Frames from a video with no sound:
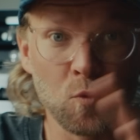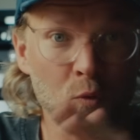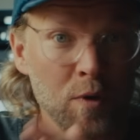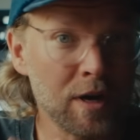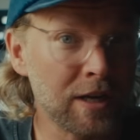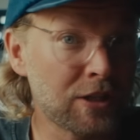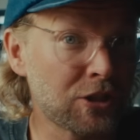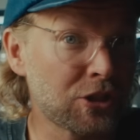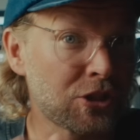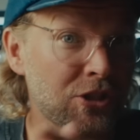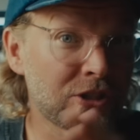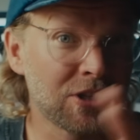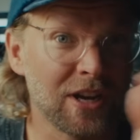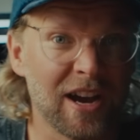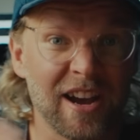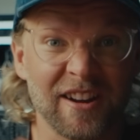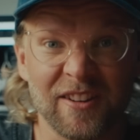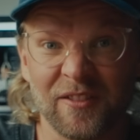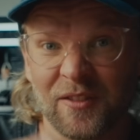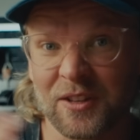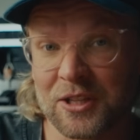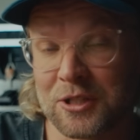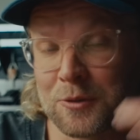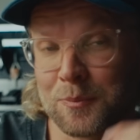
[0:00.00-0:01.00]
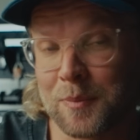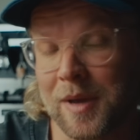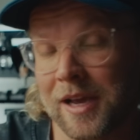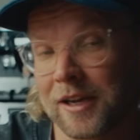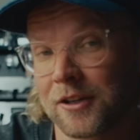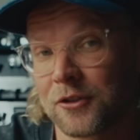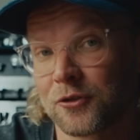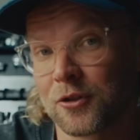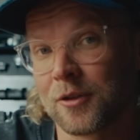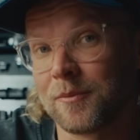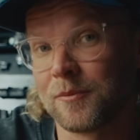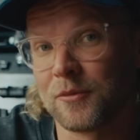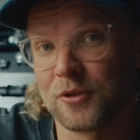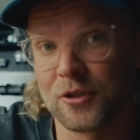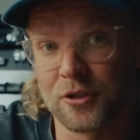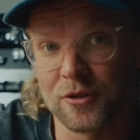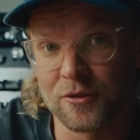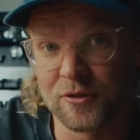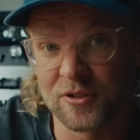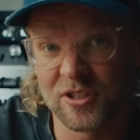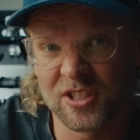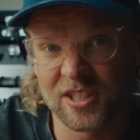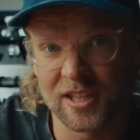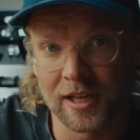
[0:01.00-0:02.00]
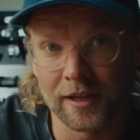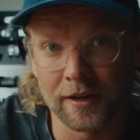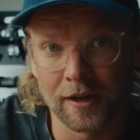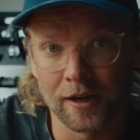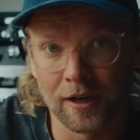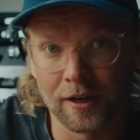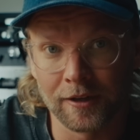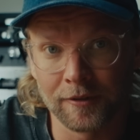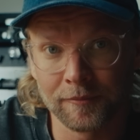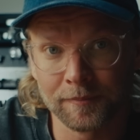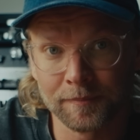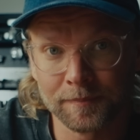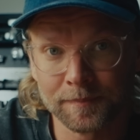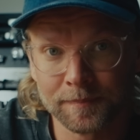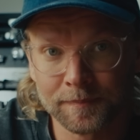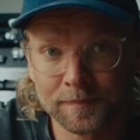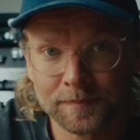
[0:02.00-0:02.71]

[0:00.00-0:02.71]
which side of the spectrum do you sit on.